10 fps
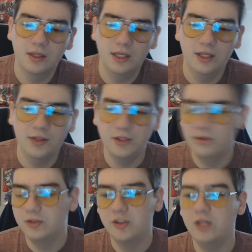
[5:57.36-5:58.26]
they do
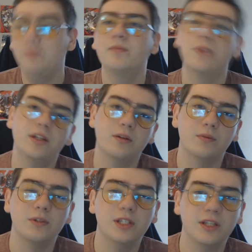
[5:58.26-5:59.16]
their job. They don't
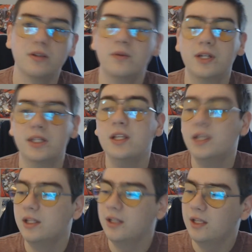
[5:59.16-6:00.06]
really get in the way.
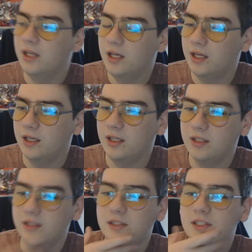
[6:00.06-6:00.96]

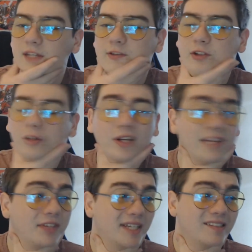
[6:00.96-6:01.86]
If you don't have
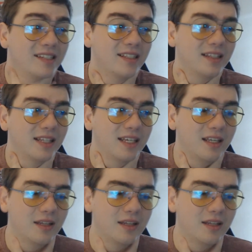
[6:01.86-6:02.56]
a headset that